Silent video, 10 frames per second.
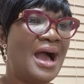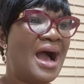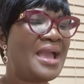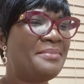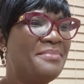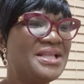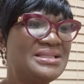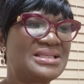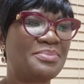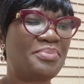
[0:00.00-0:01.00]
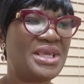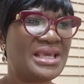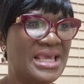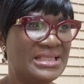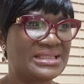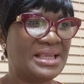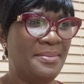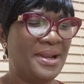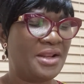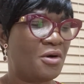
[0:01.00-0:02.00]
I am meant to pick a
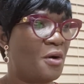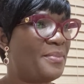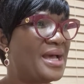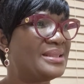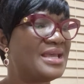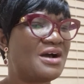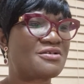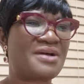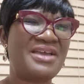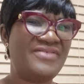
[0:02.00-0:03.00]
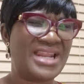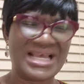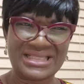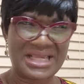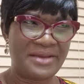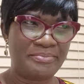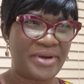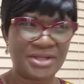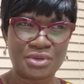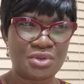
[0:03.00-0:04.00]
sibling up and they are arriving at 10
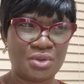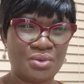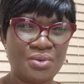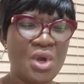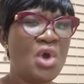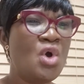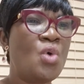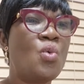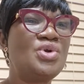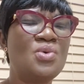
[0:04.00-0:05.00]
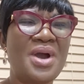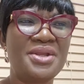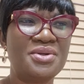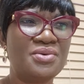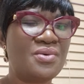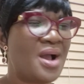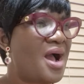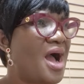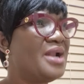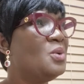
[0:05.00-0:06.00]
past 2, what do I do?
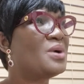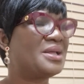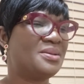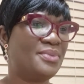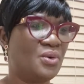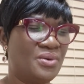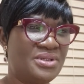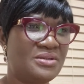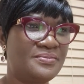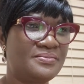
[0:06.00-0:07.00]
I look at the board.